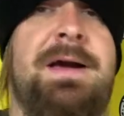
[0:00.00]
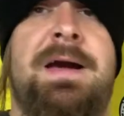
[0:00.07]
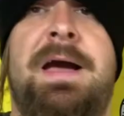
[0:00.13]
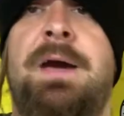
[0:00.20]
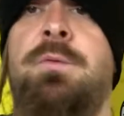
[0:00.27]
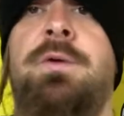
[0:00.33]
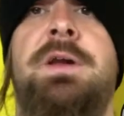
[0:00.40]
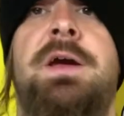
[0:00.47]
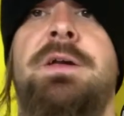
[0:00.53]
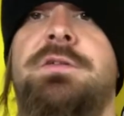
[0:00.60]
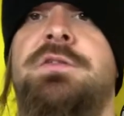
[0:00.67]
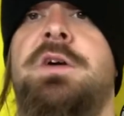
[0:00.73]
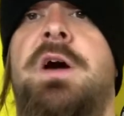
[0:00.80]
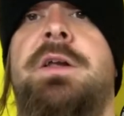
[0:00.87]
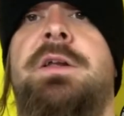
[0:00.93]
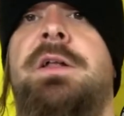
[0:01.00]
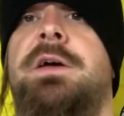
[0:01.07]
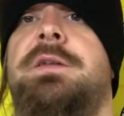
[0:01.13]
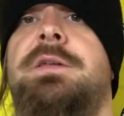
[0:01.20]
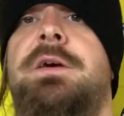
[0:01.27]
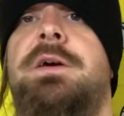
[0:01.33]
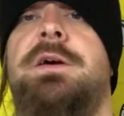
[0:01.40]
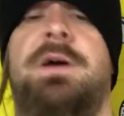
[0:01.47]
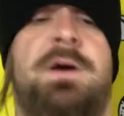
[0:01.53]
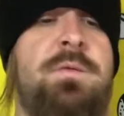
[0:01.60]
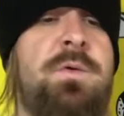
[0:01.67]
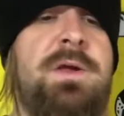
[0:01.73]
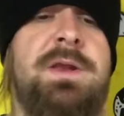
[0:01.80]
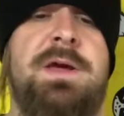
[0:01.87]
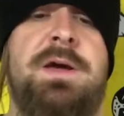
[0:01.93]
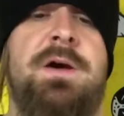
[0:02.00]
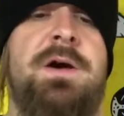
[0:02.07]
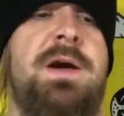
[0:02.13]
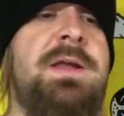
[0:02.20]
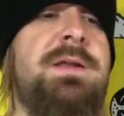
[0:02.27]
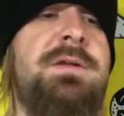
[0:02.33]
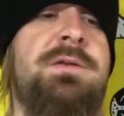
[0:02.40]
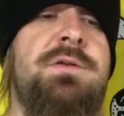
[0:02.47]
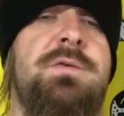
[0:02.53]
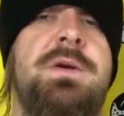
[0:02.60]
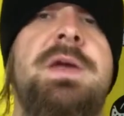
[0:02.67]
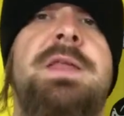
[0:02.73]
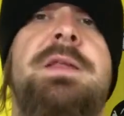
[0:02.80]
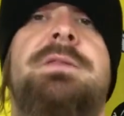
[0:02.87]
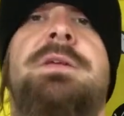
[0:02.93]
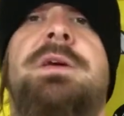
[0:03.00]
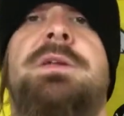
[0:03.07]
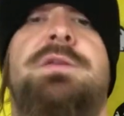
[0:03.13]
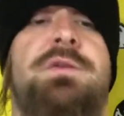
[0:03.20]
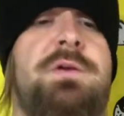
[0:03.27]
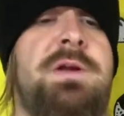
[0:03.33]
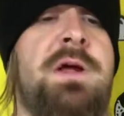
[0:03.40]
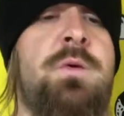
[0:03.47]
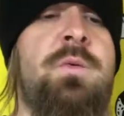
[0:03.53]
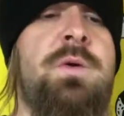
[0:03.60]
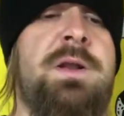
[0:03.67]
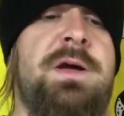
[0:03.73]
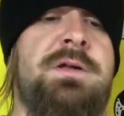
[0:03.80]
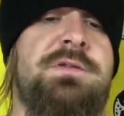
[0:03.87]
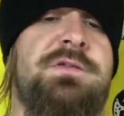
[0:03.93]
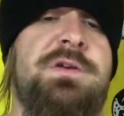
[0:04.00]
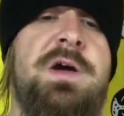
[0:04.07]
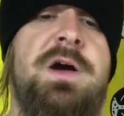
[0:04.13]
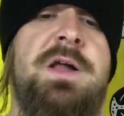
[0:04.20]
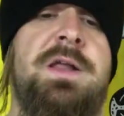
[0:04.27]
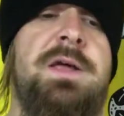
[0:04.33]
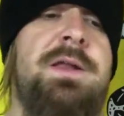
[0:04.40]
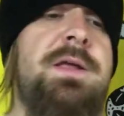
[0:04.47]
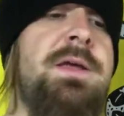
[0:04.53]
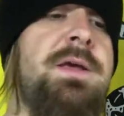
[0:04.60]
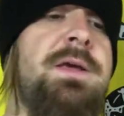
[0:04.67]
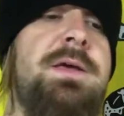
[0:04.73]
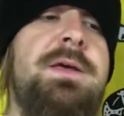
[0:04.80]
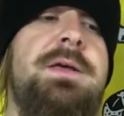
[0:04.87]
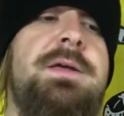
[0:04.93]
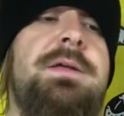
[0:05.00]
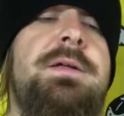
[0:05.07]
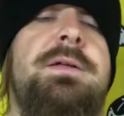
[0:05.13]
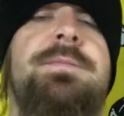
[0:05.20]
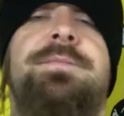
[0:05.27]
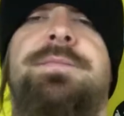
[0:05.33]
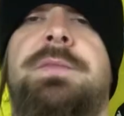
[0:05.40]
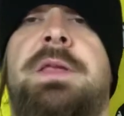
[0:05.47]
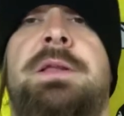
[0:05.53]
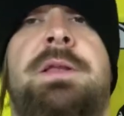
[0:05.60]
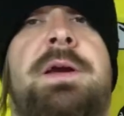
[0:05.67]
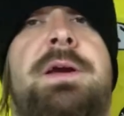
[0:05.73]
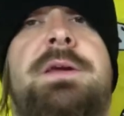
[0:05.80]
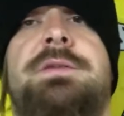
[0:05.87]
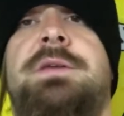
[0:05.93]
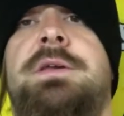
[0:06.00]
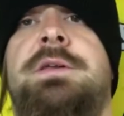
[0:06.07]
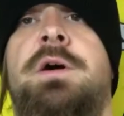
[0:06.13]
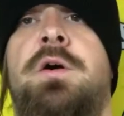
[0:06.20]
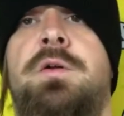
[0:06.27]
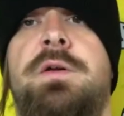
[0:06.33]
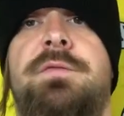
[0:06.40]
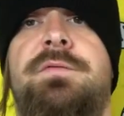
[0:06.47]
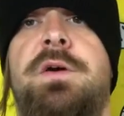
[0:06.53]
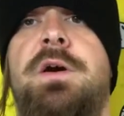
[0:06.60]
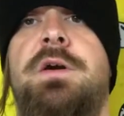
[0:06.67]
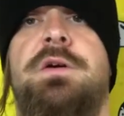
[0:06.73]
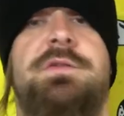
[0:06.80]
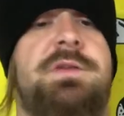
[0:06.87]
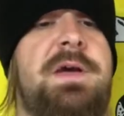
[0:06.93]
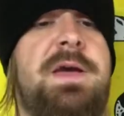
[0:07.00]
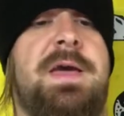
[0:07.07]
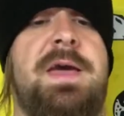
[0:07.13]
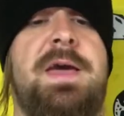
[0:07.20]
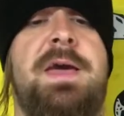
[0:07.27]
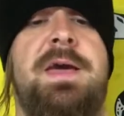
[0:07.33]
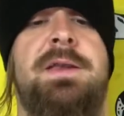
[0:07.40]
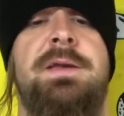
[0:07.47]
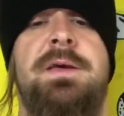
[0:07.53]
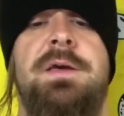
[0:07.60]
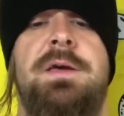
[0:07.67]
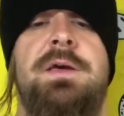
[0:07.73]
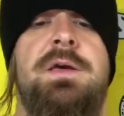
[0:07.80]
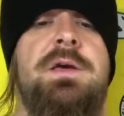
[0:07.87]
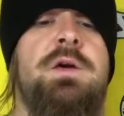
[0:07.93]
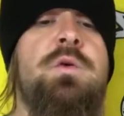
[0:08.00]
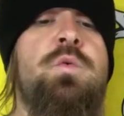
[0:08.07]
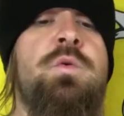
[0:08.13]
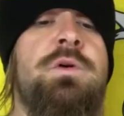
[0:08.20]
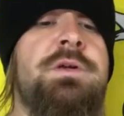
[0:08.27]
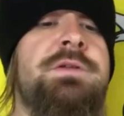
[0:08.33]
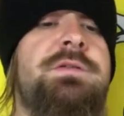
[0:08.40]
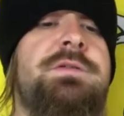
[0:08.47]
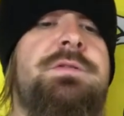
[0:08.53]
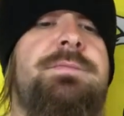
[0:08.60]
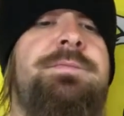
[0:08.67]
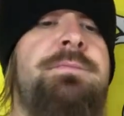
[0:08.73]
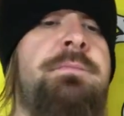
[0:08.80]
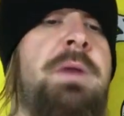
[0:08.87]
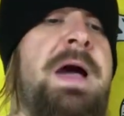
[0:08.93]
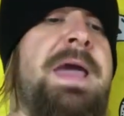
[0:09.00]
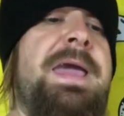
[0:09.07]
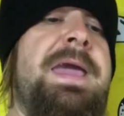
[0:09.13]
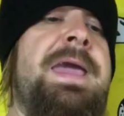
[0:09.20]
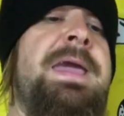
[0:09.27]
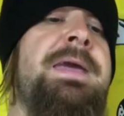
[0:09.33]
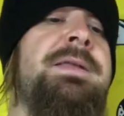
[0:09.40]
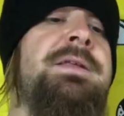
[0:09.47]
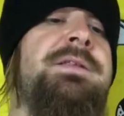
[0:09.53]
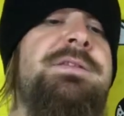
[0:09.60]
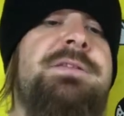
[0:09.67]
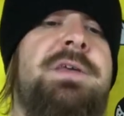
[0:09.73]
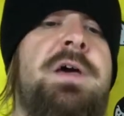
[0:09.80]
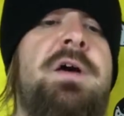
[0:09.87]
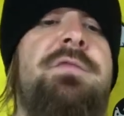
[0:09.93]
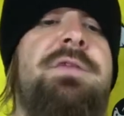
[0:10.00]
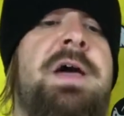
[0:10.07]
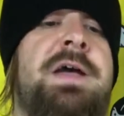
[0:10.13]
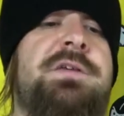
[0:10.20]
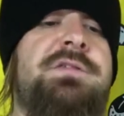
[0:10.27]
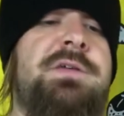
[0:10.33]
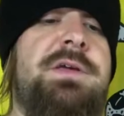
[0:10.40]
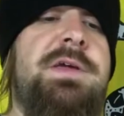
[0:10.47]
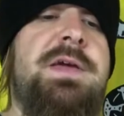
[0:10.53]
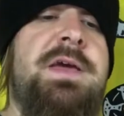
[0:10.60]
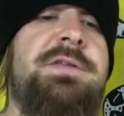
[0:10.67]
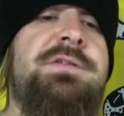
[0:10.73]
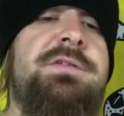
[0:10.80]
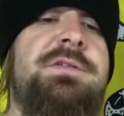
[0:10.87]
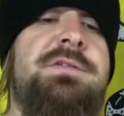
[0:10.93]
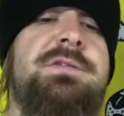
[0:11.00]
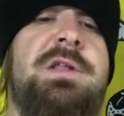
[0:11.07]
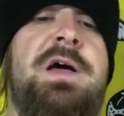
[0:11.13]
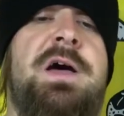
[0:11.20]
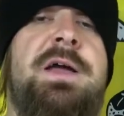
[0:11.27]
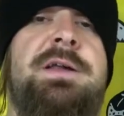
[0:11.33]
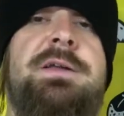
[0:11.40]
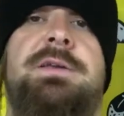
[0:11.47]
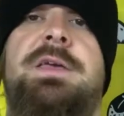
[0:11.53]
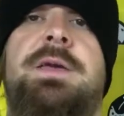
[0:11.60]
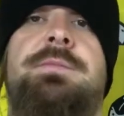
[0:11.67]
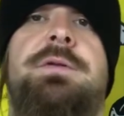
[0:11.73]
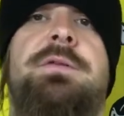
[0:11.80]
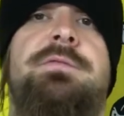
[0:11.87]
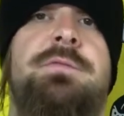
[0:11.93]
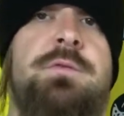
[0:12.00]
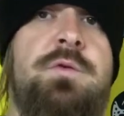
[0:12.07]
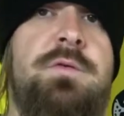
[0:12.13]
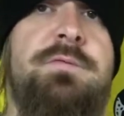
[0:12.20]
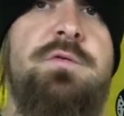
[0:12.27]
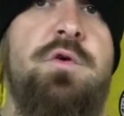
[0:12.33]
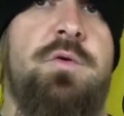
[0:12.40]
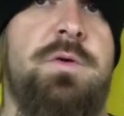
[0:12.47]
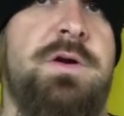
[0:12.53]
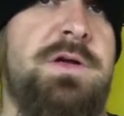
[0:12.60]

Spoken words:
I went out and shot it like that. I went out. I didn't do anything to it. I went out and shot it. And like I said, the only failures I had was my hand itself actually catching the slide and keeping it from going forward.